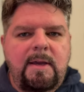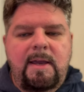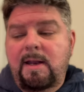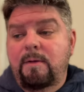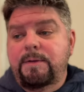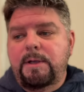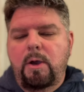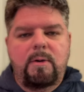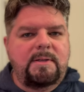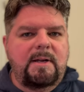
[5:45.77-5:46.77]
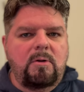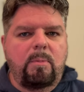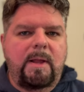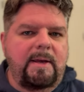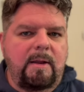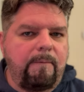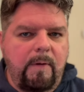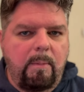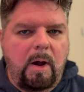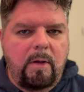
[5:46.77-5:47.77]
And if so, he's not going to play any
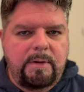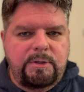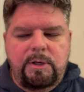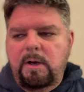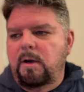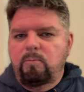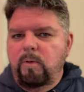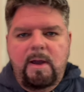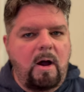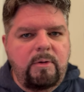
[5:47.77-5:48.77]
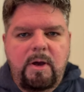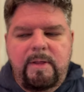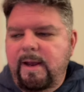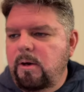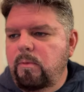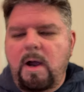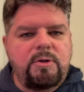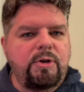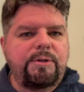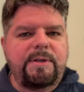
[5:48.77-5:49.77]
football this year. We all know that Aaron
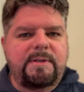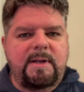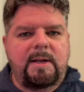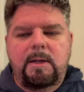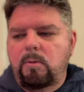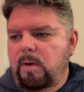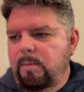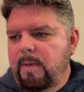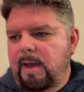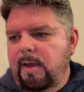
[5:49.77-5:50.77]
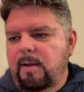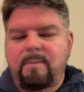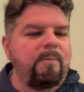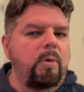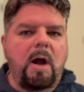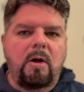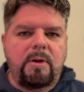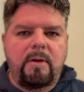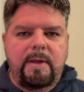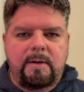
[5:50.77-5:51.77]
Rodgers is staying in Green Bay. We all
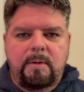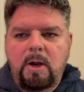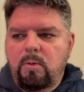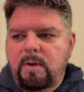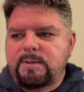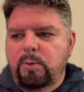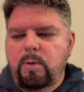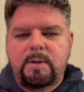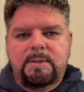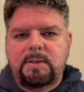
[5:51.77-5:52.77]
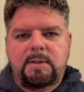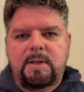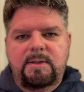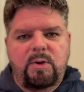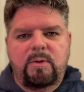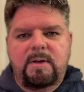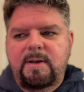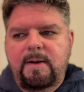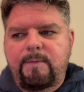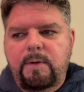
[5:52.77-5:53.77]
know that Russell Wilson is going to
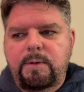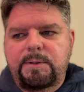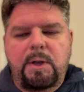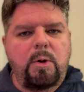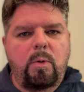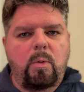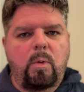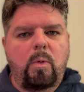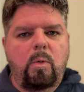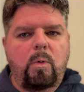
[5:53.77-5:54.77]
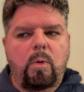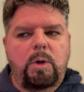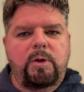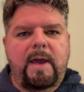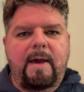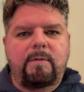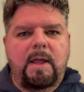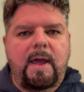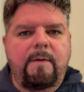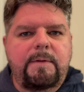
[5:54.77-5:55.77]
Denver. So who do you have
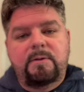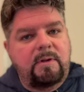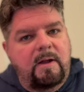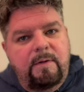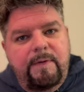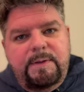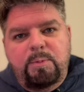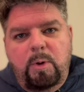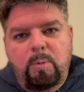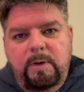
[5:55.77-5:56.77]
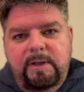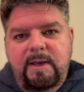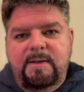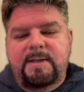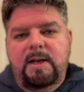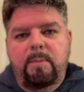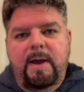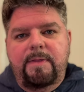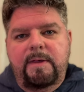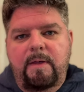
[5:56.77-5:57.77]
left? None of us were really excited
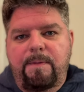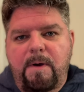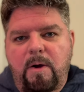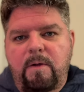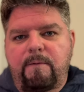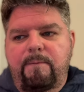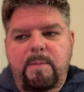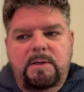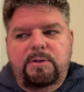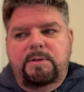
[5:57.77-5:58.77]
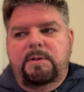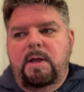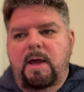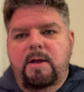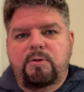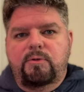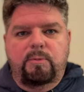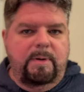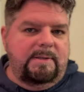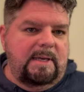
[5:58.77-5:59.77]
about the thought of Mitch
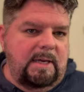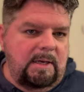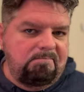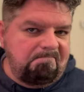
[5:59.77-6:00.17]
Trubisky.